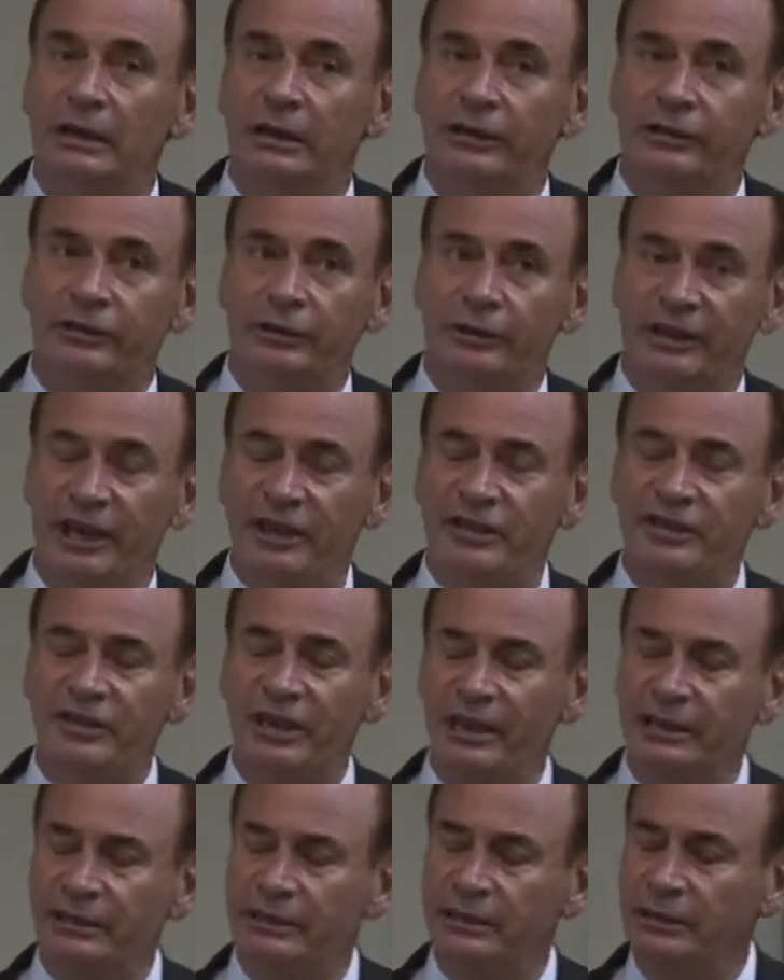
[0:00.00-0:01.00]
So they
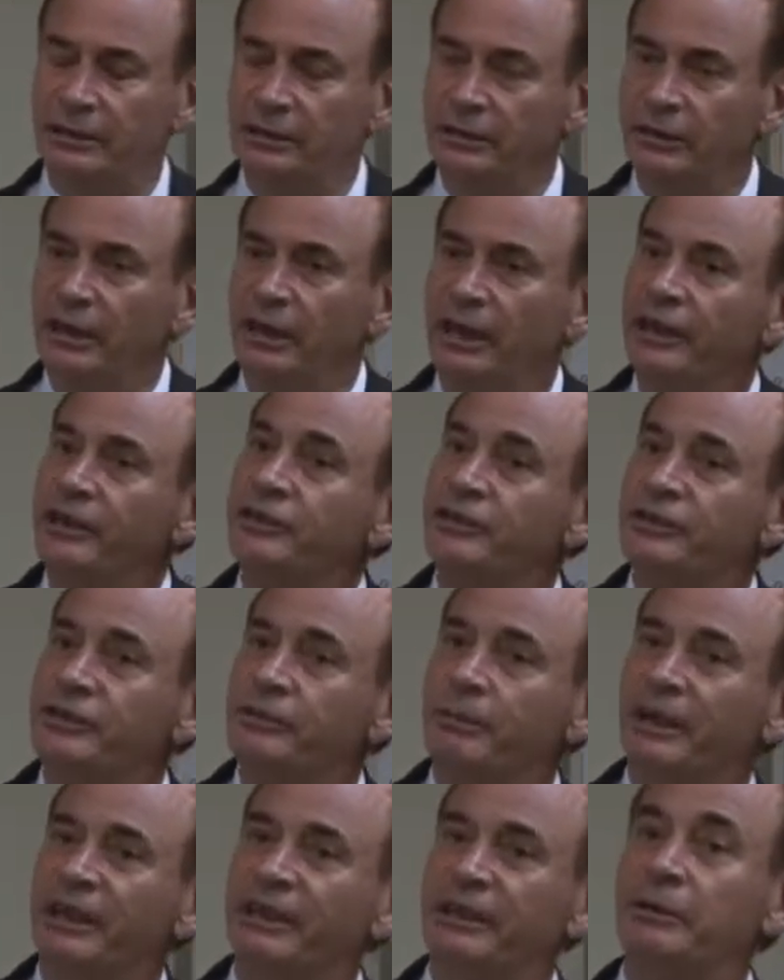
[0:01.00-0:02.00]
set the legacy
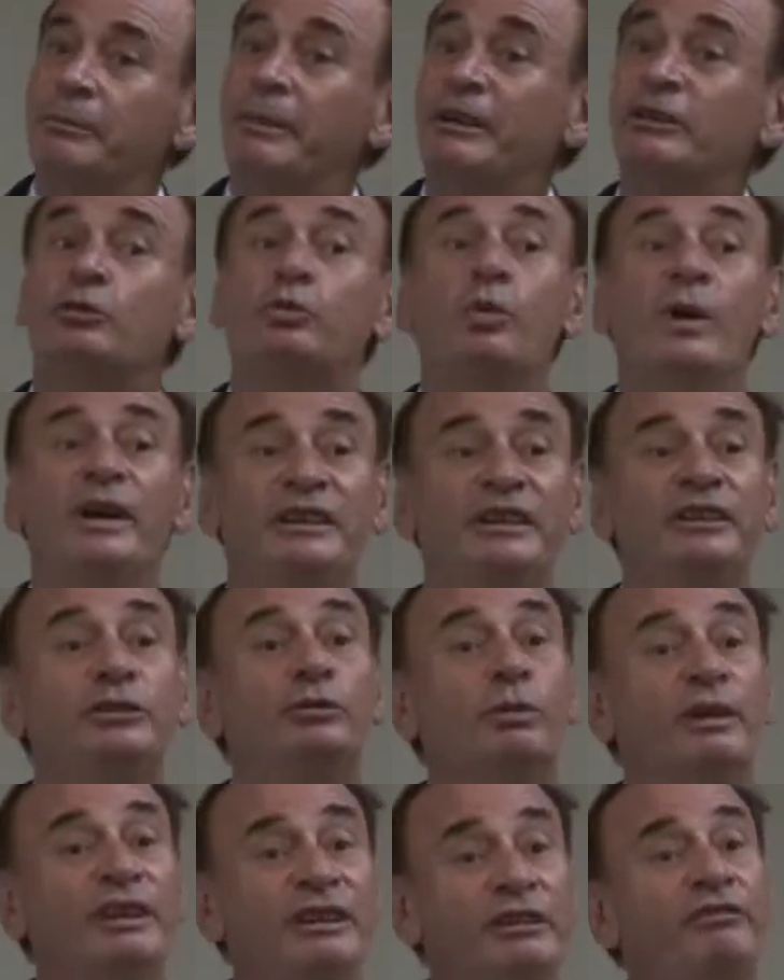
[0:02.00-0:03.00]
rate at about
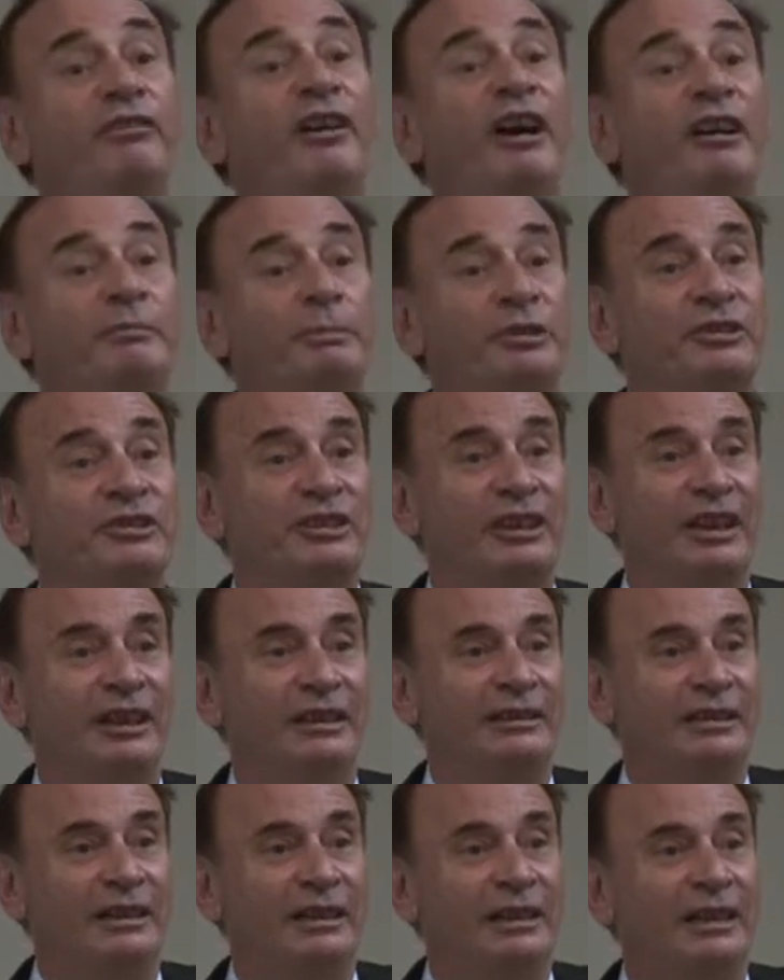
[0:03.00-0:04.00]

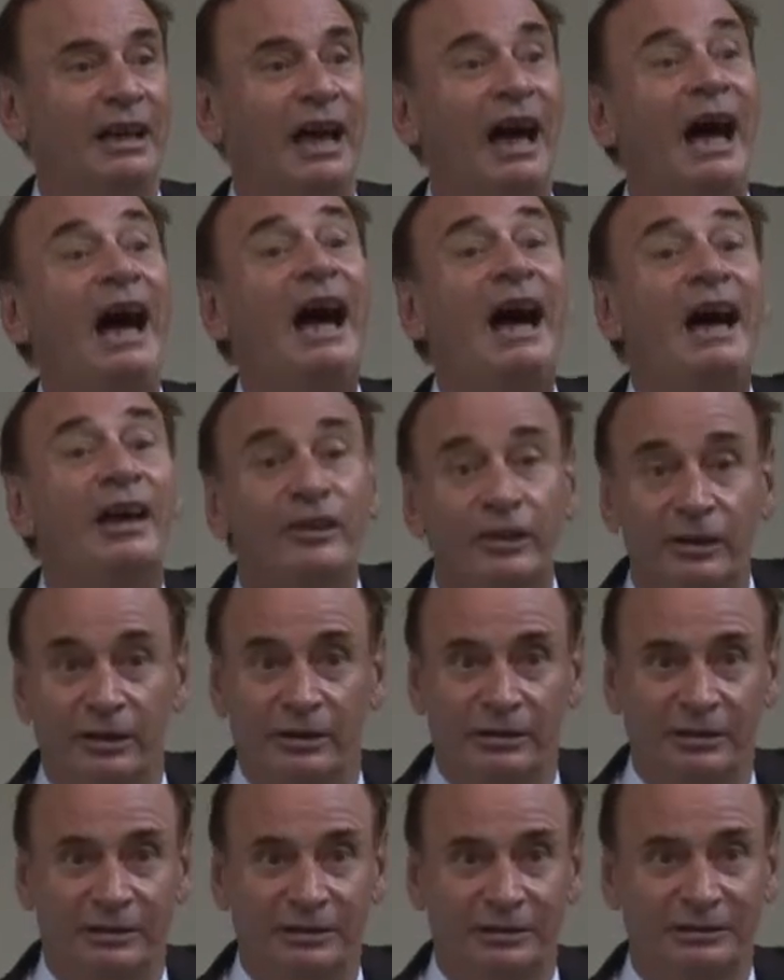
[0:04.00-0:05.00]
25%
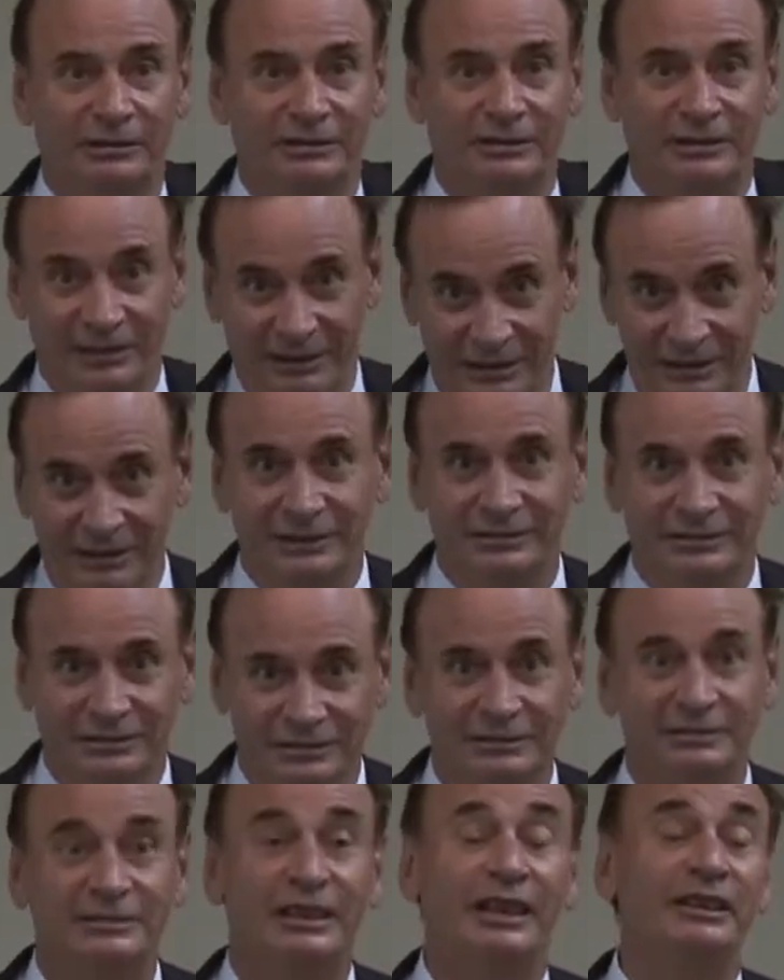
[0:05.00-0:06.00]
higher
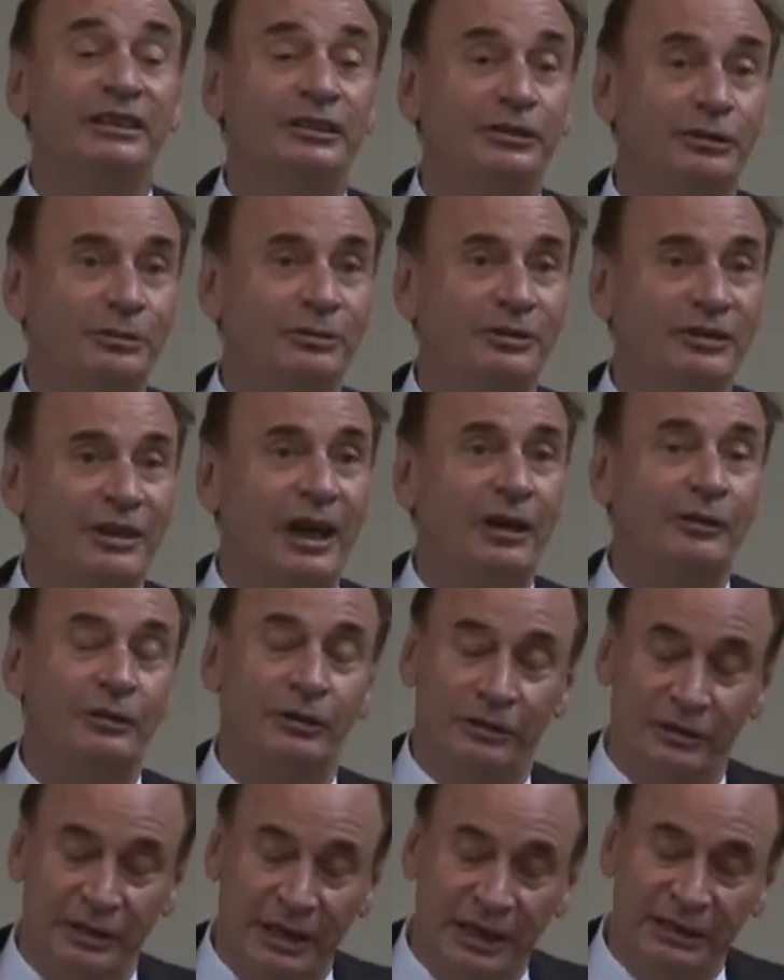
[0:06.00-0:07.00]
than in
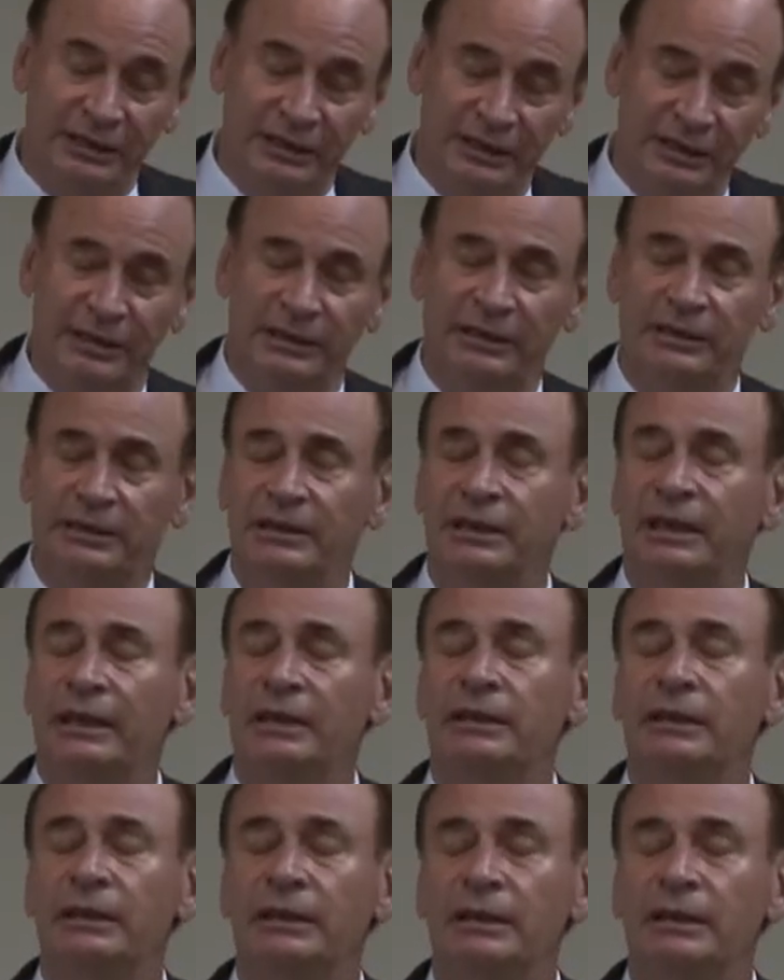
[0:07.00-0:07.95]
1999,